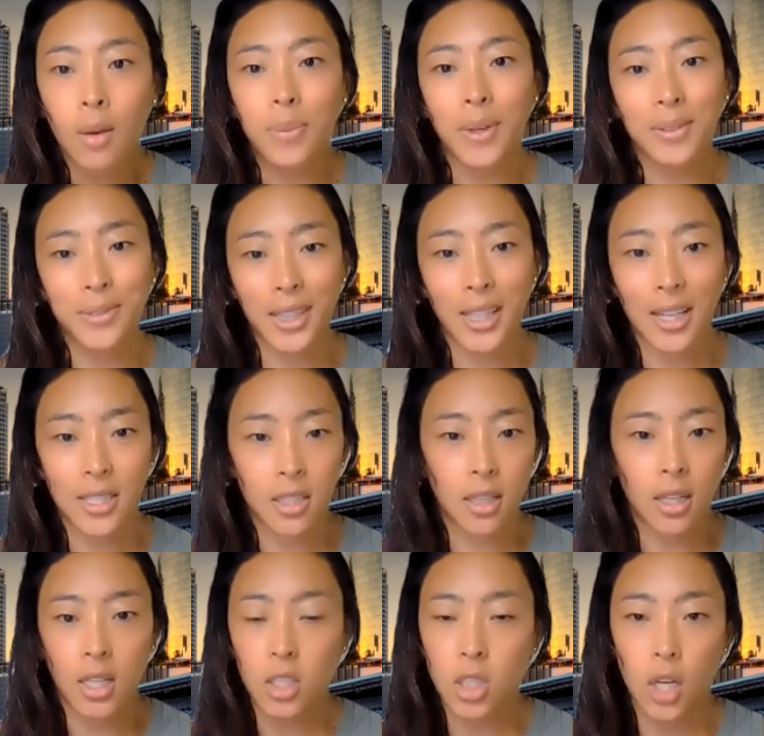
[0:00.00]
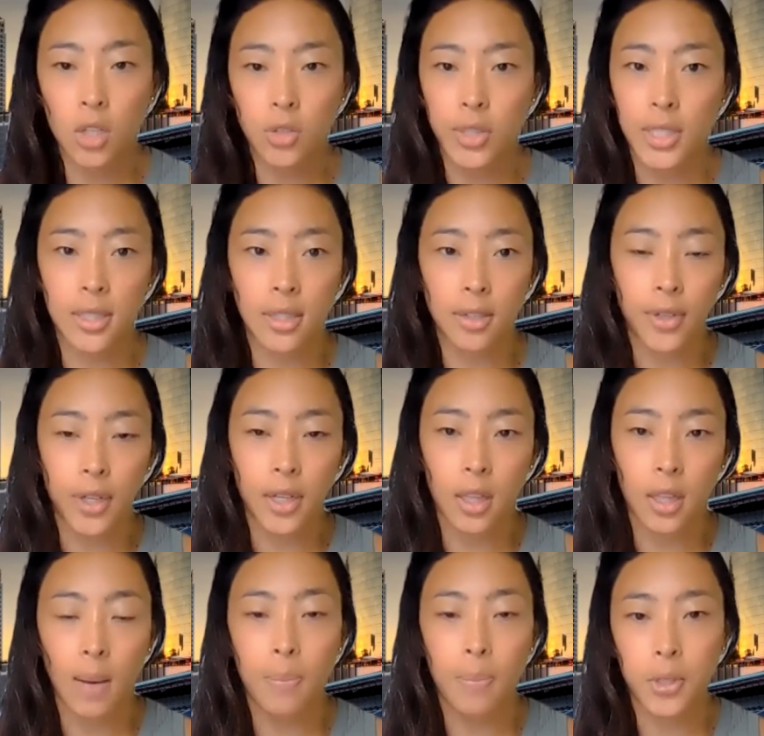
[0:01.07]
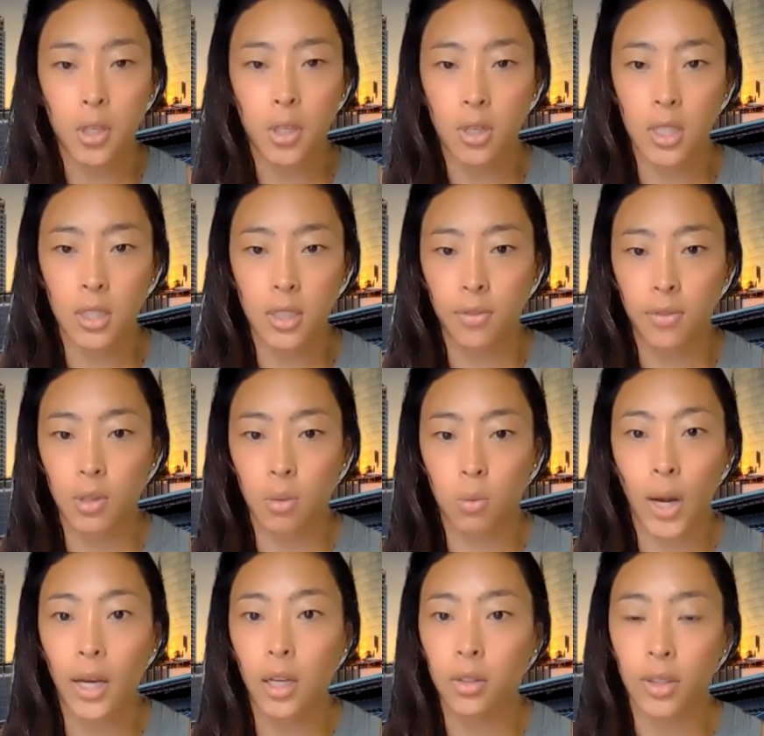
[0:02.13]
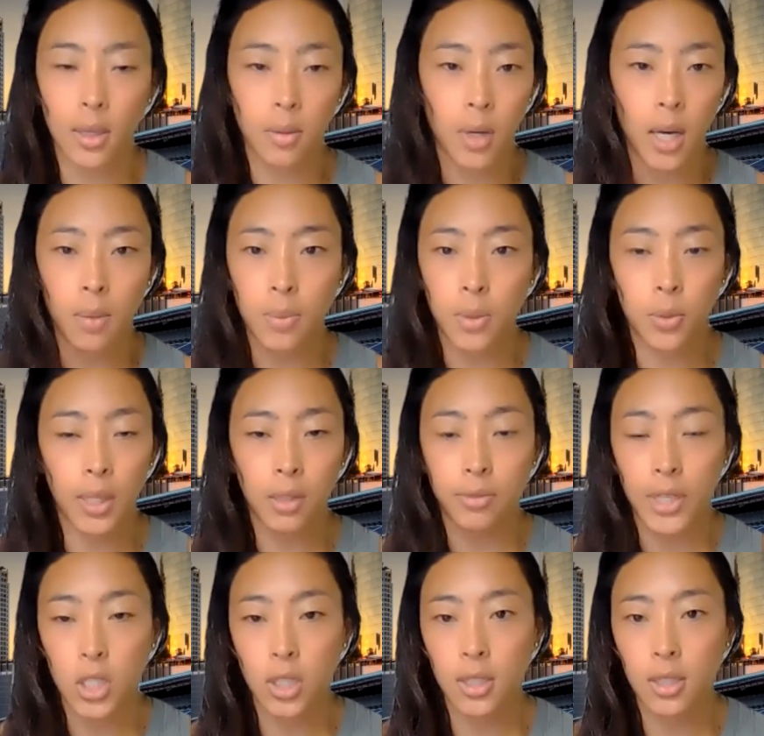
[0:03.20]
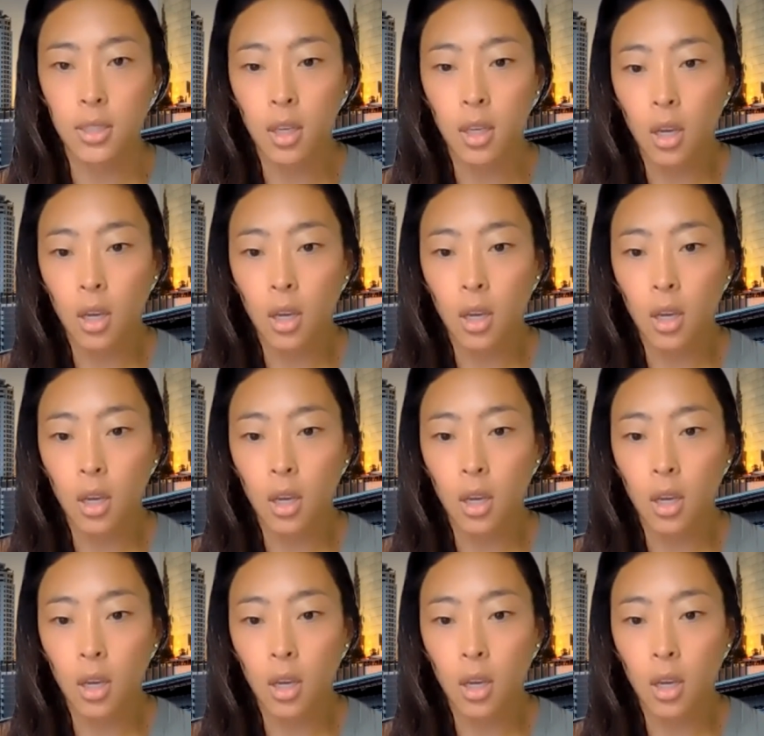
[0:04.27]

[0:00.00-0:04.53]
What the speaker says: but realizing that each country is different and the opportunities differ wildly between regions.